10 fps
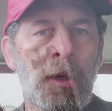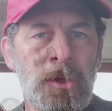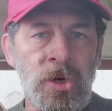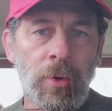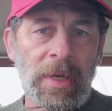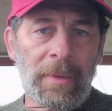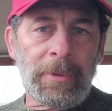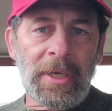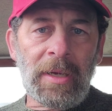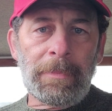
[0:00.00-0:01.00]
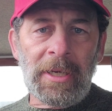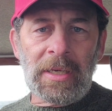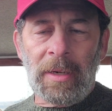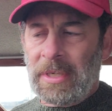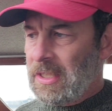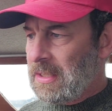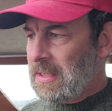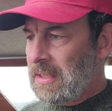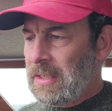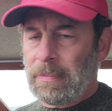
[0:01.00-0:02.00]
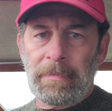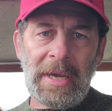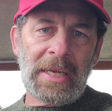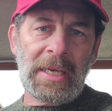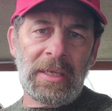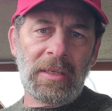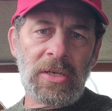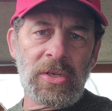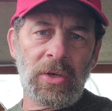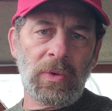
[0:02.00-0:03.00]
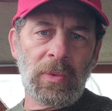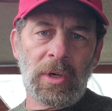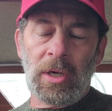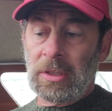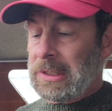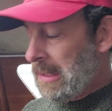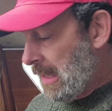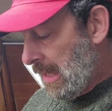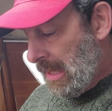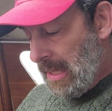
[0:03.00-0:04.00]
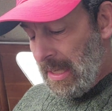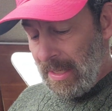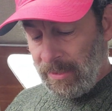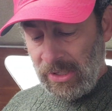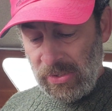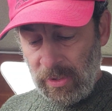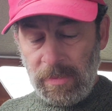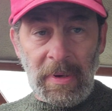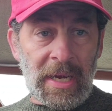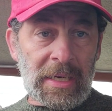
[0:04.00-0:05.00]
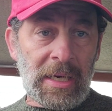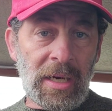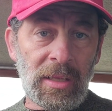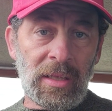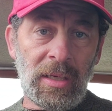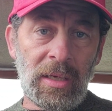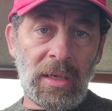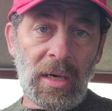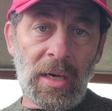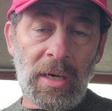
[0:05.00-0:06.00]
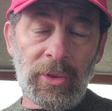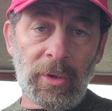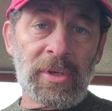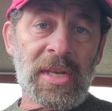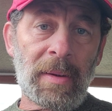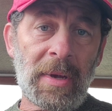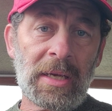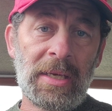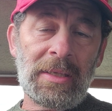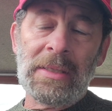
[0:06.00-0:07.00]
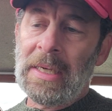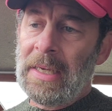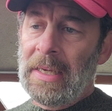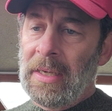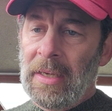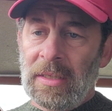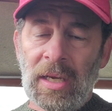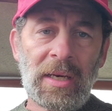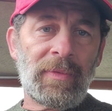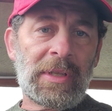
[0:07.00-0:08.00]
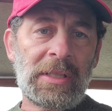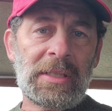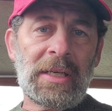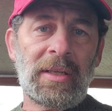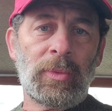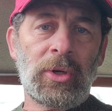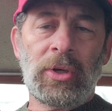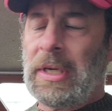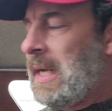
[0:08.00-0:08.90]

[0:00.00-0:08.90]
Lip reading: So we got plenty of pink coming out the back end, so we're all good. I'm going to switch back the thermostat back in, tighten everything down, and we're good.